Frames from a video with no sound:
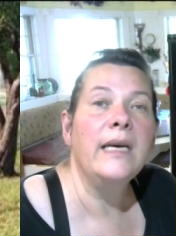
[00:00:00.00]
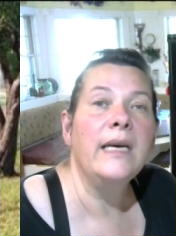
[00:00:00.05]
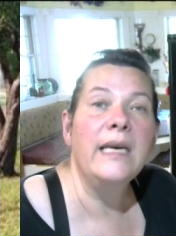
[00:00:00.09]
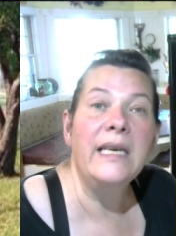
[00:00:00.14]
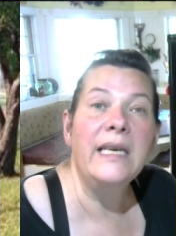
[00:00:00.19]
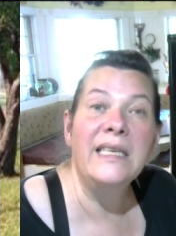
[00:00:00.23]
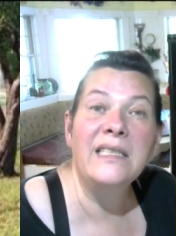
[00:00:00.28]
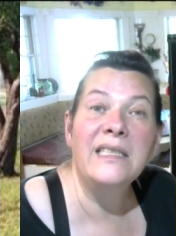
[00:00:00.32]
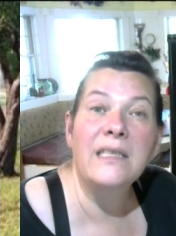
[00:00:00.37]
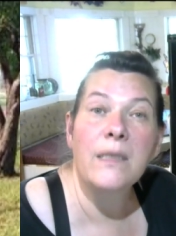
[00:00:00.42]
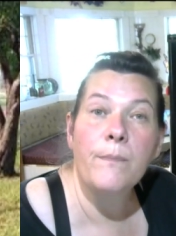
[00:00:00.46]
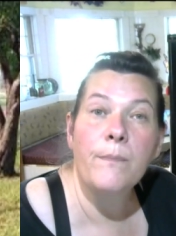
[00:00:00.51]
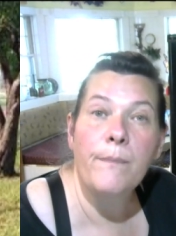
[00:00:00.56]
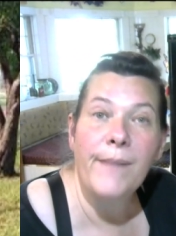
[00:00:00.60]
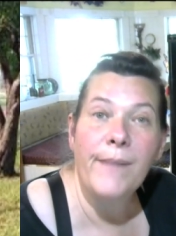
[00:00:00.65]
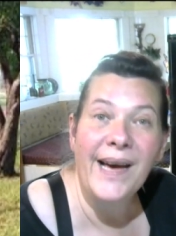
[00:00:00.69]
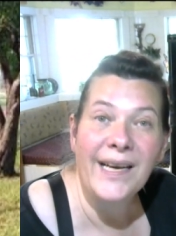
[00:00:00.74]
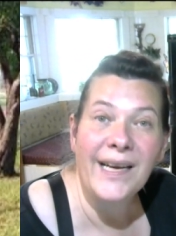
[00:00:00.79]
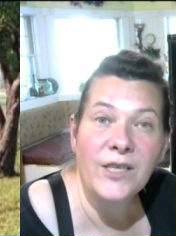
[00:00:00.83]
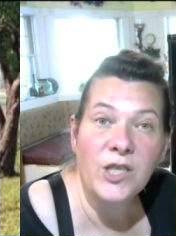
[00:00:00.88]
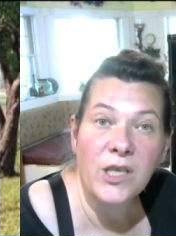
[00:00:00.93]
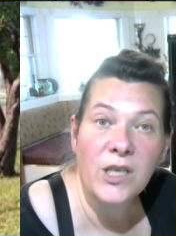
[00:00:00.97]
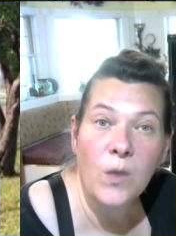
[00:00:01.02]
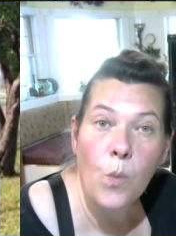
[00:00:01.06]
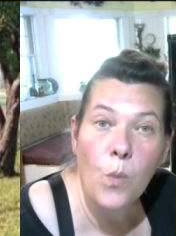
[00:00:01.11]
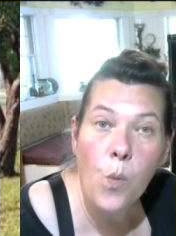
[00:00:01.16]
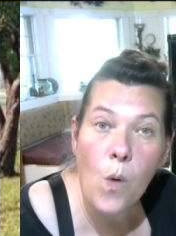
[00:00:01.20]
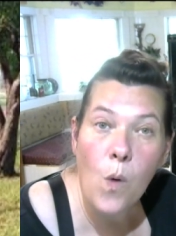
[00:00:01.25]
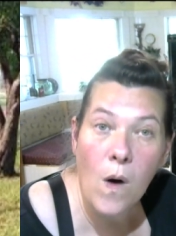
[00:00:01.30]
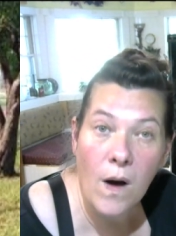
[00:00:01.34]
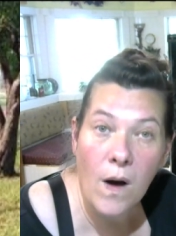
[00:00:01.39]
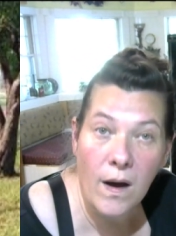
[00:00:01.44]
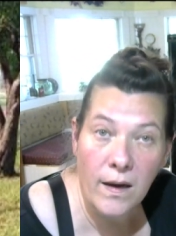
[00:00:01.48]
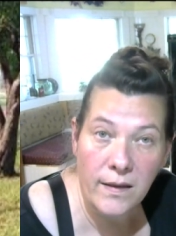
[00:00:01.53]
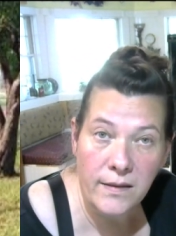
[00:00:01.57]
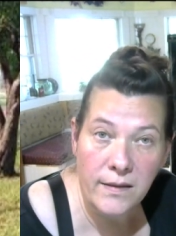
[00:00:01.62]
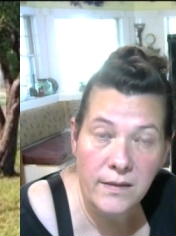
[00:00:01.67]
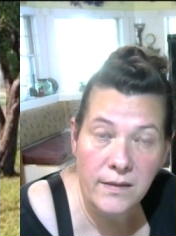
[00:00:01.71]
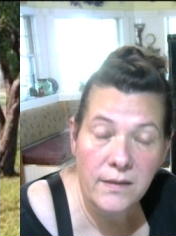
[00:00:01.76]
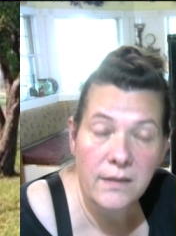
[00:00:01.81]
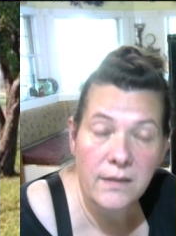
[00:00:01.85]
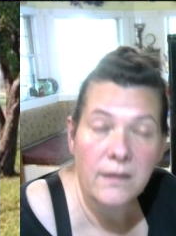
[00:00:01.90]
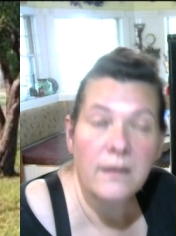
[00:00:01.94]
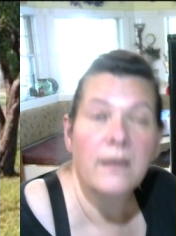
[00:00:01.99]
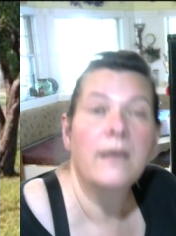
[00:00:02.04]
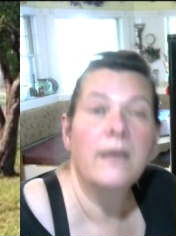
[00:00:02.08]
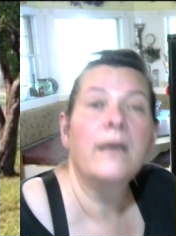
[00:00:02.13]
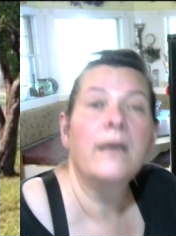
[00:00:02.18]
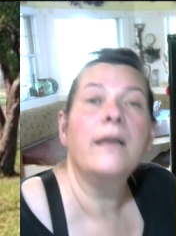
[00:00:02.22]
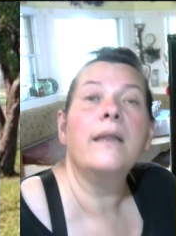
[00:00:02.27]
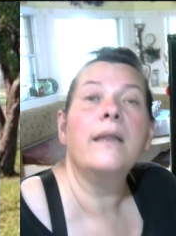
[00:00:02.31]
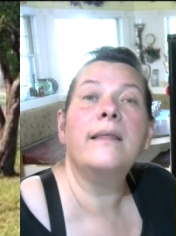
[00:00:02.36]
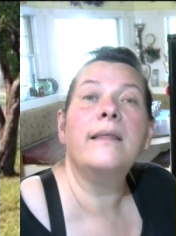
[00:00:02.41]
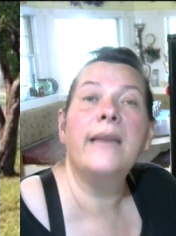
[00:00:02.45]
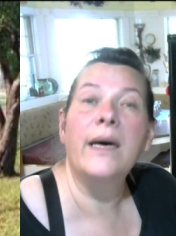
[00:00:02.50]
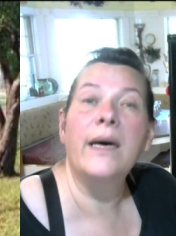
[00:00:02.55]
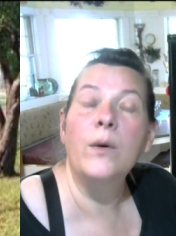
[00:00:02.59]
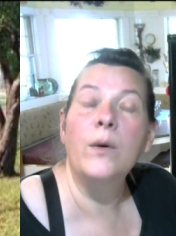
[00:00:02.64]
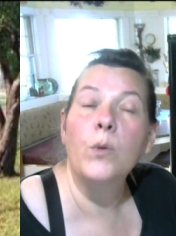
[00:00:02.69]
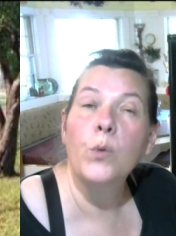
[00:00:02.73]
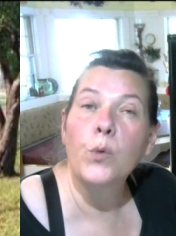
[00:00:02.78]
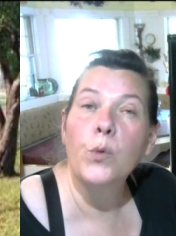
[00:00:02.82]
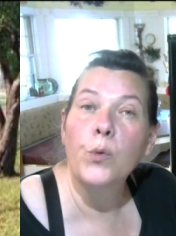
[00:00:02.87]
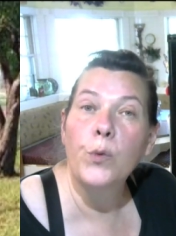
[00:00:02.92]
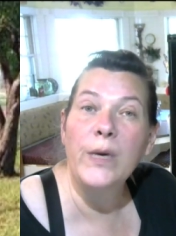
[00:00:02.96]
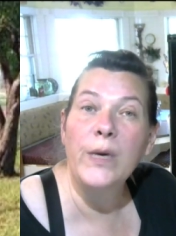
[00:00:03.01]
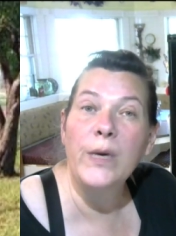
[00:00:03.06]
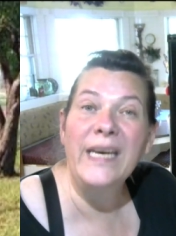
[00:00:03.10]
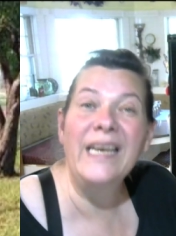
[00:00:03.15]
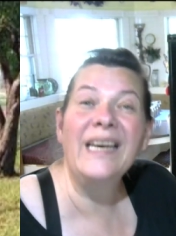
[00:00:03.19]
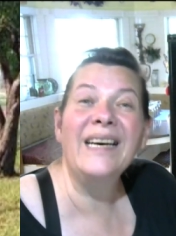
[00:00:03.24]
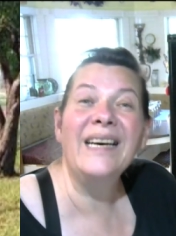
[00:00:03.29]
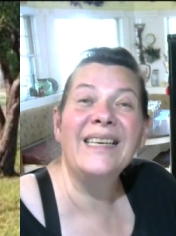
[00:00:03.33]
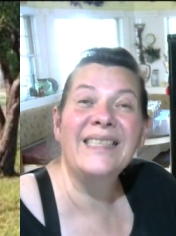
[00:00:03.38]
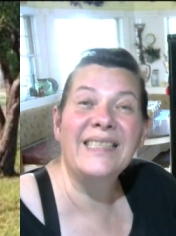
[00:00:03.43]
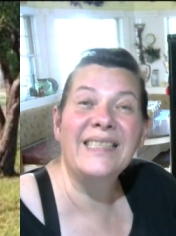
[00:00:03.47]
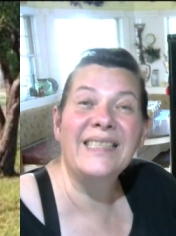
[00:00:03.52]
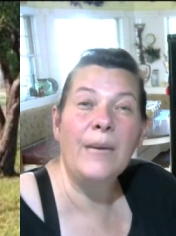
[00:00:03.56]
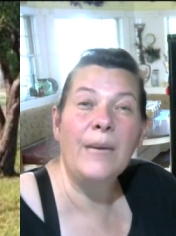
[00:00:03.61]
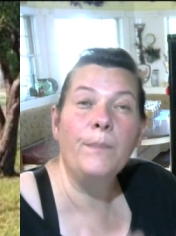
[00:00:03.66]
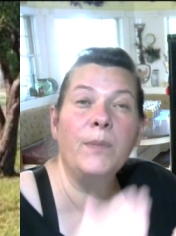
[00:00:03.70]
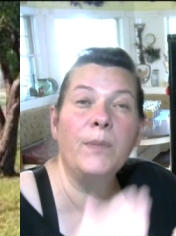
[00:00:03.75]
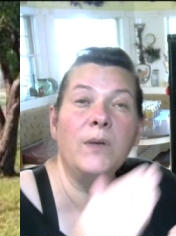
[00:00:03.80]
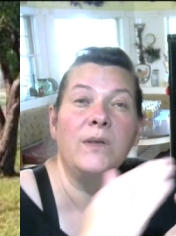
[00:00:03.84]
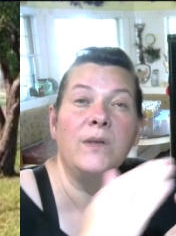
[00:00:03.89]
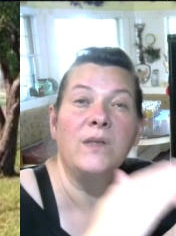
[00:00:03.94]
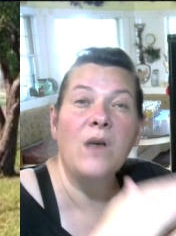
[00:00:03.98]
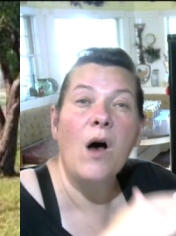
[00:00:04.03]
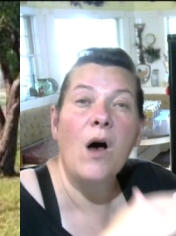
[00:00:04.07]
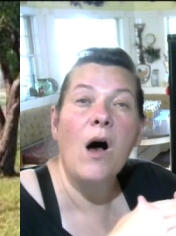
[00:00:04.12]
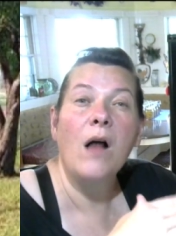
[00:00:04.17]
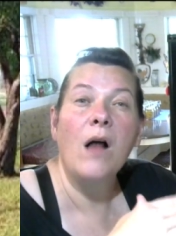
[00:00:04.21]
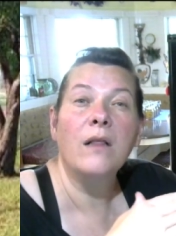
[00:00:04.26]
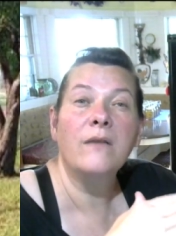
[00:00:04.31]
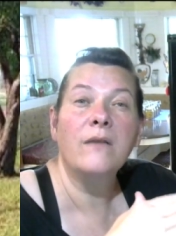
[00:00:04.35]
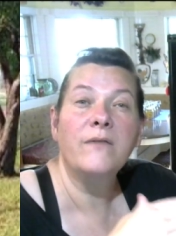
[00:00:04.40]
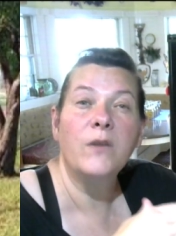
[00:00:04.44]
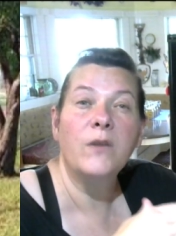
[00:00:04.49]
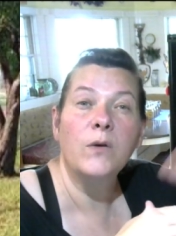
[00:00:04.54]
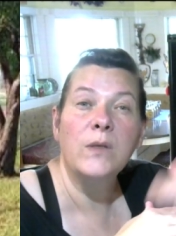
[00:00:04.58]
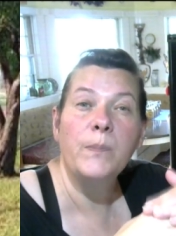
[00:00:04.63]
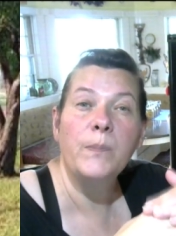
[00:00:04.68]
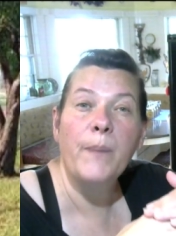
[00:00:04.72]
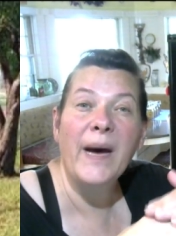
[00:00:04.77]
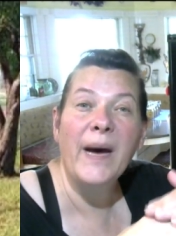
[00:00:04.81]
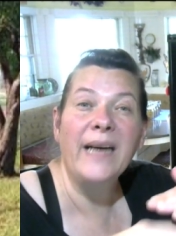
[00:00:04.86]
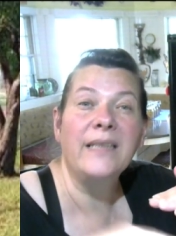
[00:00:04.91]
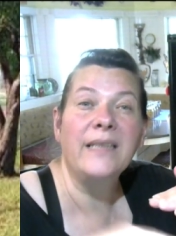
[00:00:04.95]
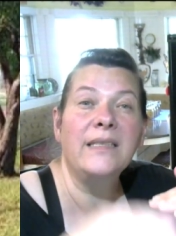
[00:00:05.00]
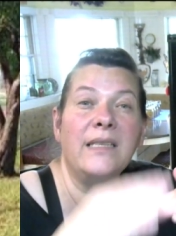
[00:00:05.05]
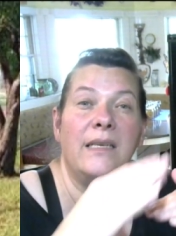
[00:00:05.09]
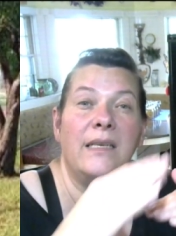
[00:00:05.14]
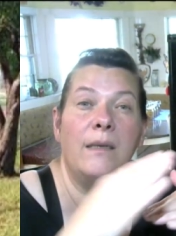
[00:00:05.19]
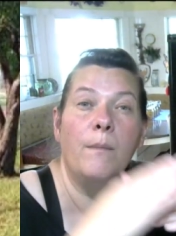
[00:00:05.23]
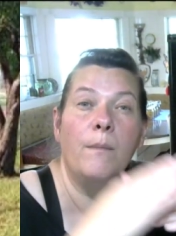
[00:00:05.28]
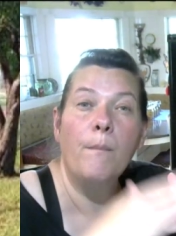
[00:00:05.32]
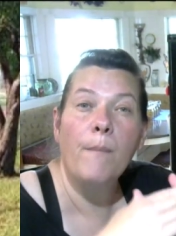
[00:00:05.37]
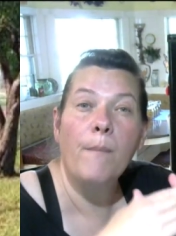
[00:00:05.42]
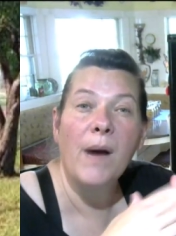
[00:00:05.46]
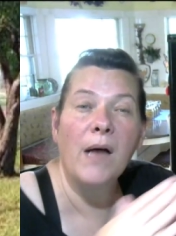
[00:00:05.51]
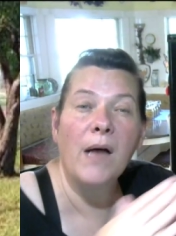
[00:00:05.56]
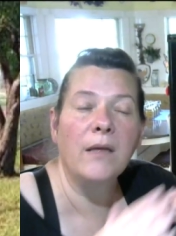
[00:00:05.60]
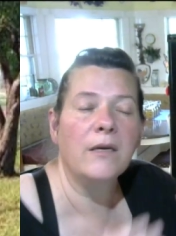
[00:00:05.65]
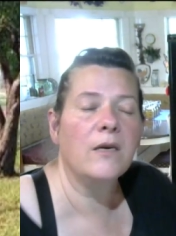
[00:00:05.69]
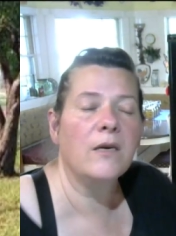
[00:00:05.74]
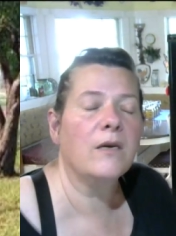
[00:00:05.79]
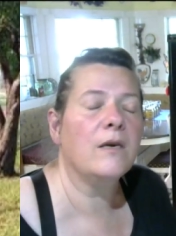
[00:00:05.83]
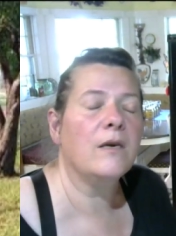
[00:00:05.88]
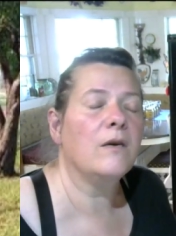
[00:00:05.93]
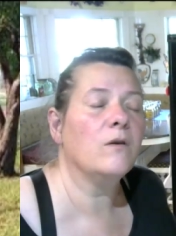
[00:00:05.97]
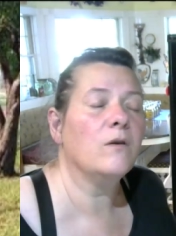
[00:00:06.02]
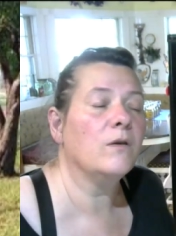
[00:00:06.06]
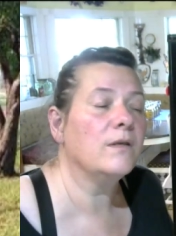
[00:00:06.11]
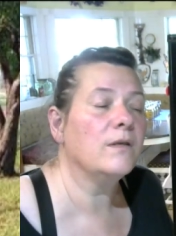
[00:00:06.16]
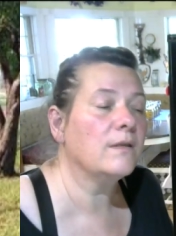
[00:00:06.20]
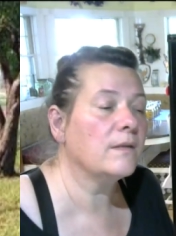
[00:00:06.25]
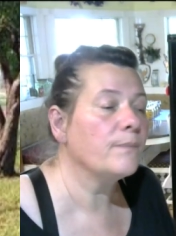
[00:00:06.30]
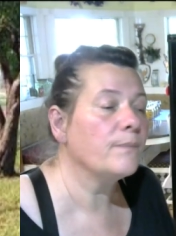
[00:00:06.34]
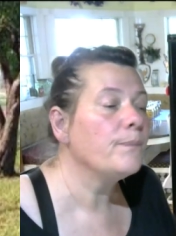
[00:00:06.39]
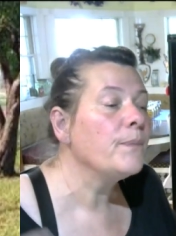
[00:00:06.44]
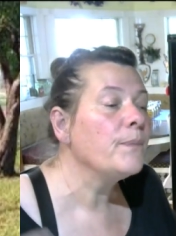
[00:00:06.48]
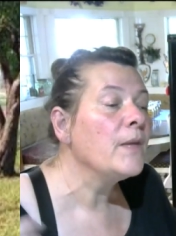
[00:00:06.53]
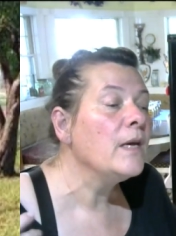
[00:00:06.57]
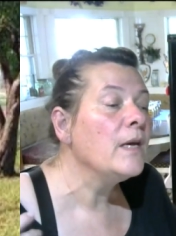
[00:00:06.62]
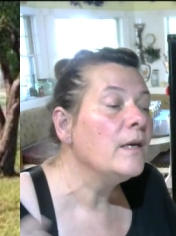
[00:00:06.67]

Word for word: is the magic wand that reassembles all of those pectin molecules.